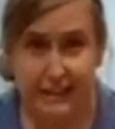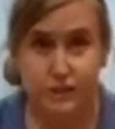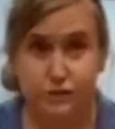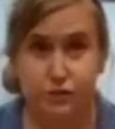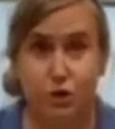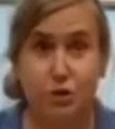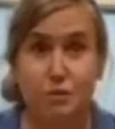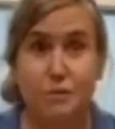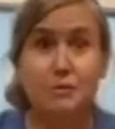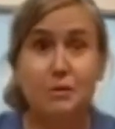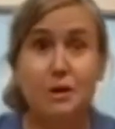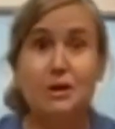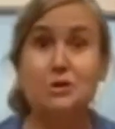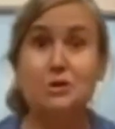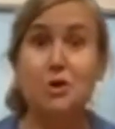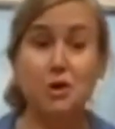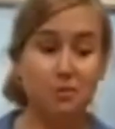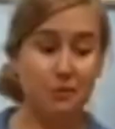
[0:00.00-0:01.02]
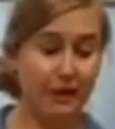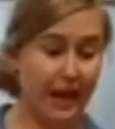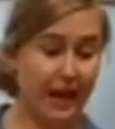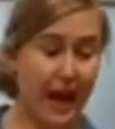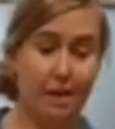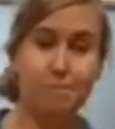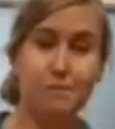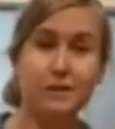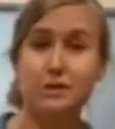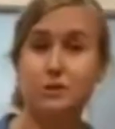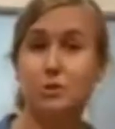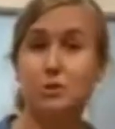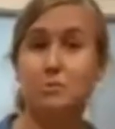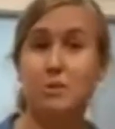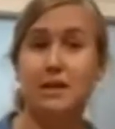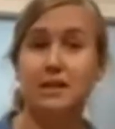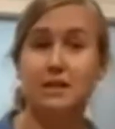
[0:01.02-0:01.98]
it's forming what normally happens
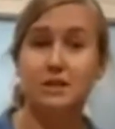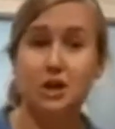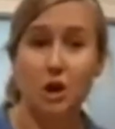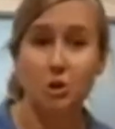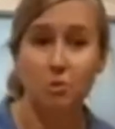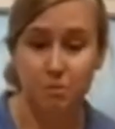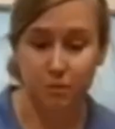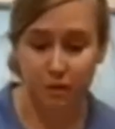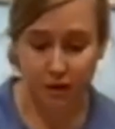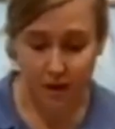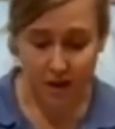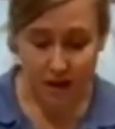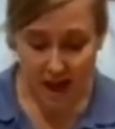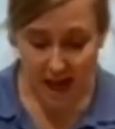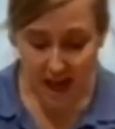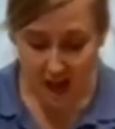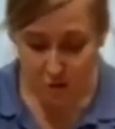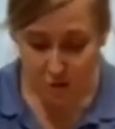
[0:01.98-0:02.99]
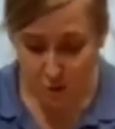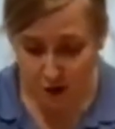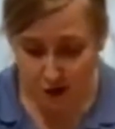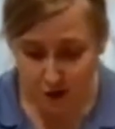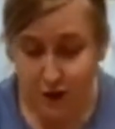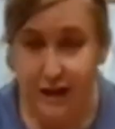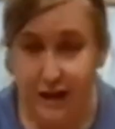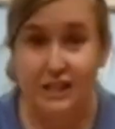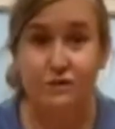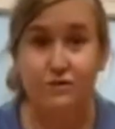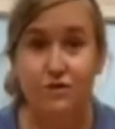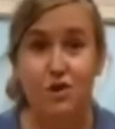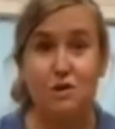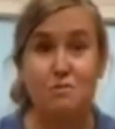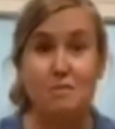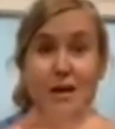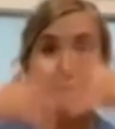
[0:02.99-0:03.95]
when we mix soap and water. It's
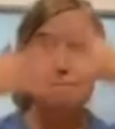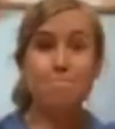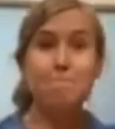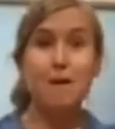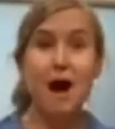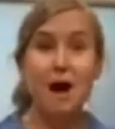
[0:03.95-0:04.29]
forming